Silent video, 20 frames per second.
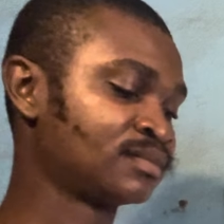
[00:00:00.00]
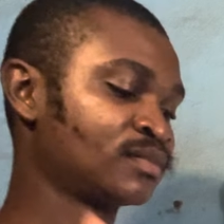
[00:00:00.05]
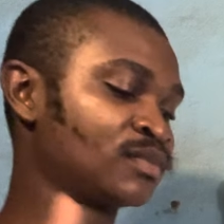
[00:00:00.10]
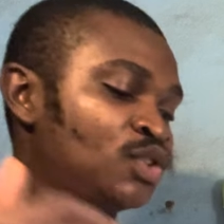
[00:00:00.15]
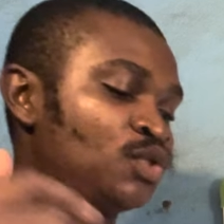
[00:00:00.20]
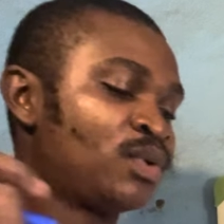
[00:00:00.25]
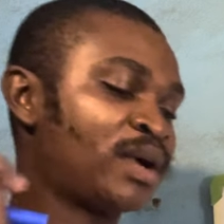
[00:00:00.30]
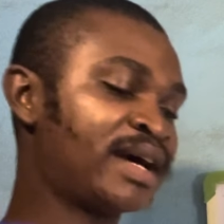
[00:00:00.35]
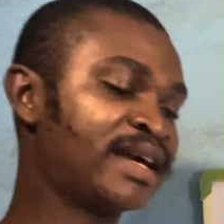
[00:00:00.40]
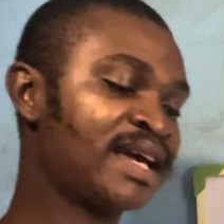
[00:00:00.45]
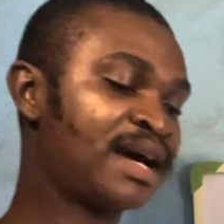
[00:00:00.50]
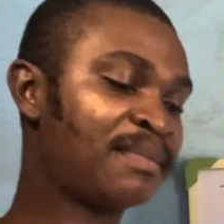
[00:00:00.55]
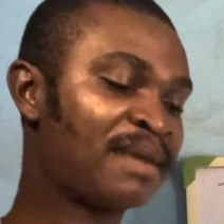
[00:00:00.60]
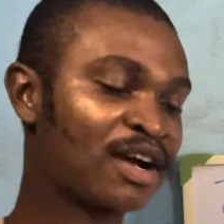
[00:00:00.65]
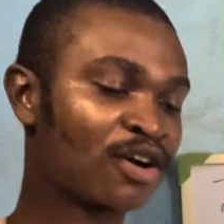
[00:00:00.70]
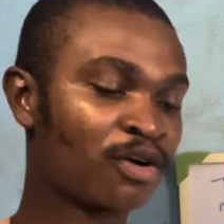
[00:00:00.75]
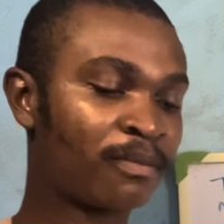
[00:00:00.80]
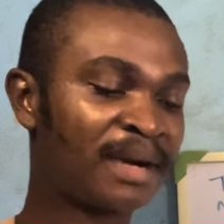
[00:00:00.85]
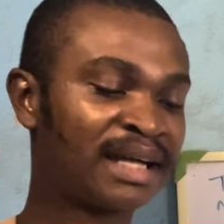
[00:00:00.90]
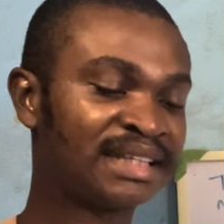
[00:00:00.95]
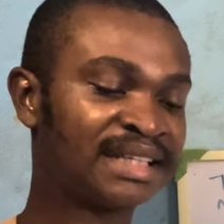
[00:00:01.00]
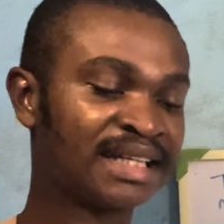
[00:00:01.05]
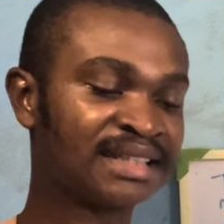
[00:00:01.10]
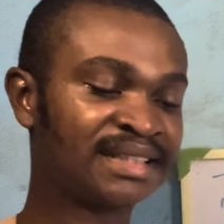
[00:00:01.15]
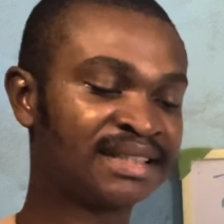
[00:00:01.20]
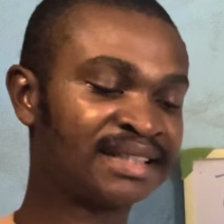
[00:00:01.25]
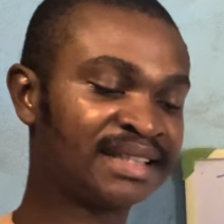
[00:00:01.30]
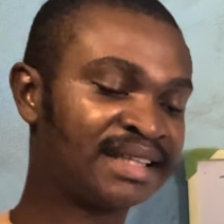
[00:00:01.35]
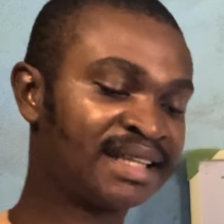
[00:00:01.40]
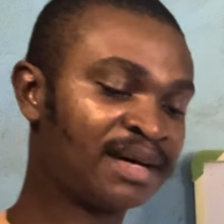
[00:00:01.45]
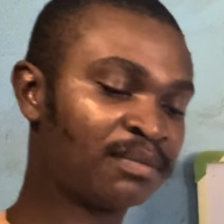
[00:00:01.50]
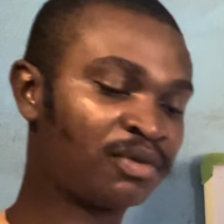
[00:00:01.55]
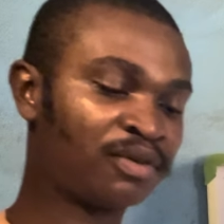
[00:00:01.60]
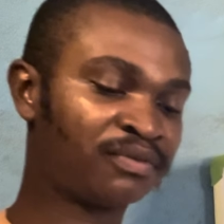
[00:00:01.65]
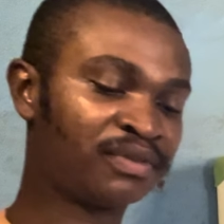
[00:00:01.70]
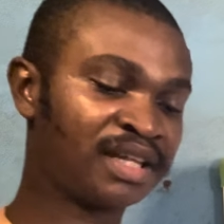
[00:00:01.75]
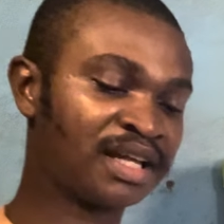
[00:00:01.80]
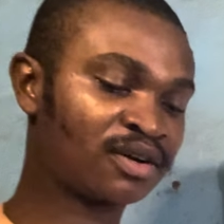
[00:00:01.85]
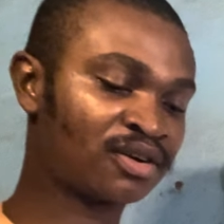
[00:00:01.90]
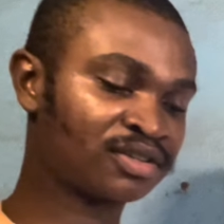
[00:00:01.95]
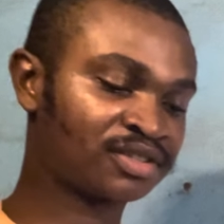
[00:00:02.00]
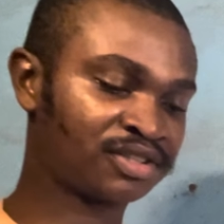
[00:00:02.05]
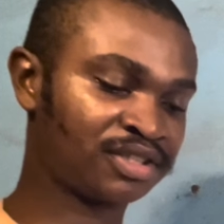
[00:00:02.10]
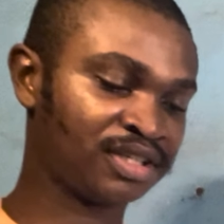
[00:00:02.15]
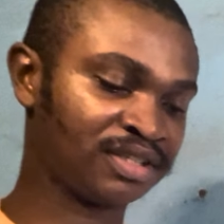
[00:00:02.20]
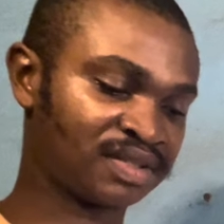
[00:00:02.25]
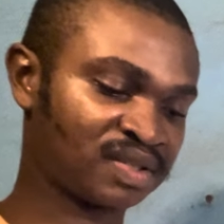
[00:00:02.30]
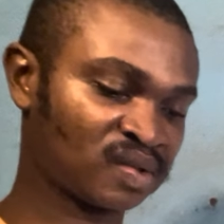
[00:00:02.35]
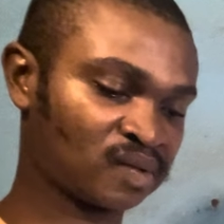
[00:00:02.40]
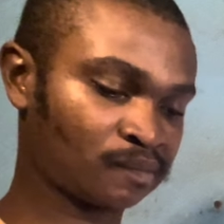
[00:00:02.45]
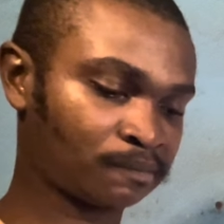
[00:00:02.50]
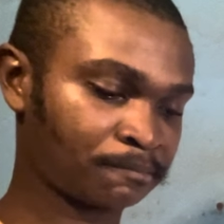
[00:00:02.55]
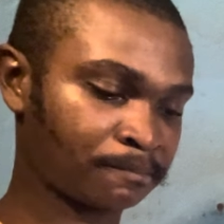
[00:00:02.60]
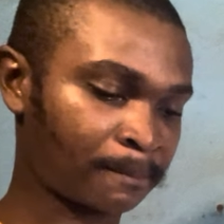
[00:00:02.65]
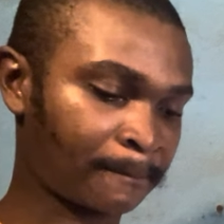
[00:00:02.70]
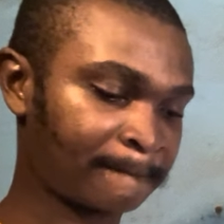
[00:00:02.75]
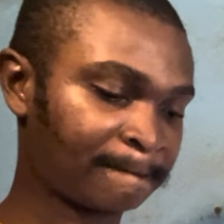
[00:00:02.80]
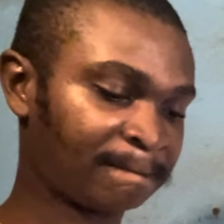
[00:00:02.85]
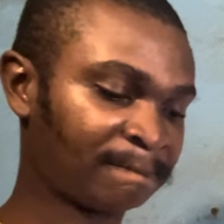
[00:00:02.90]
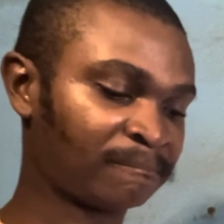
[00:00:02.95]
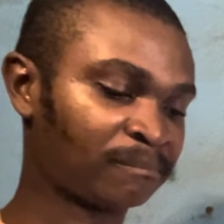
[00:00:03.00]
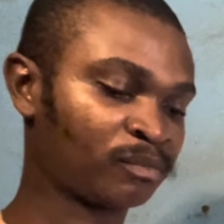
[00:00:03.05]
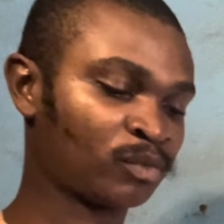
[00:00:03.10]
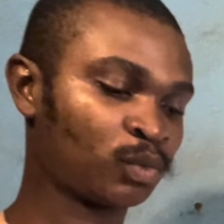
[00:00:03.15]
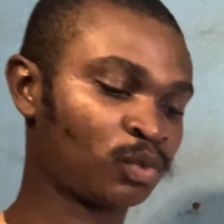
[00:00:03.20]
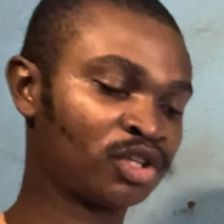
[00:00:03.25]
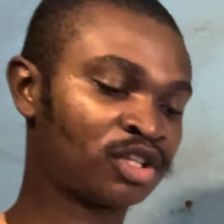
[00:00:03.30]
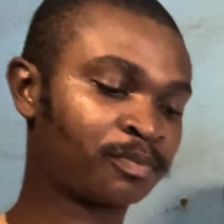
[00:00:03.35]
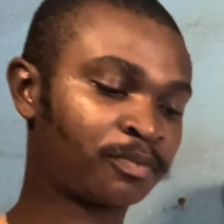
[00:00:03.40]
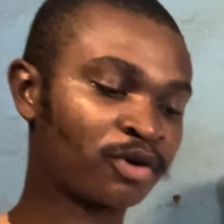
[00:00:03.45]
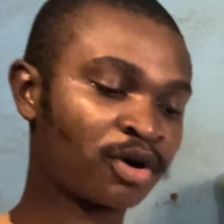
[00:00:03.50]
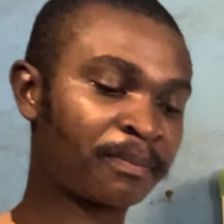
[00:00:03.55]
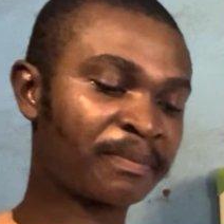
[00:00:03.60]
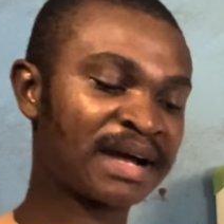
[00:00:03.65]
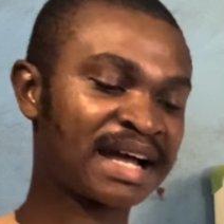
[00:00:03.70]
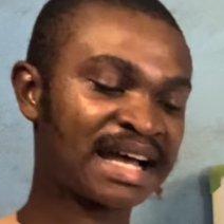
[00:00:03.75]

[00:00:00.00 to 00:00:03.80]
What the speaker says: You are hereby commanded in the name of Lagos State, with proper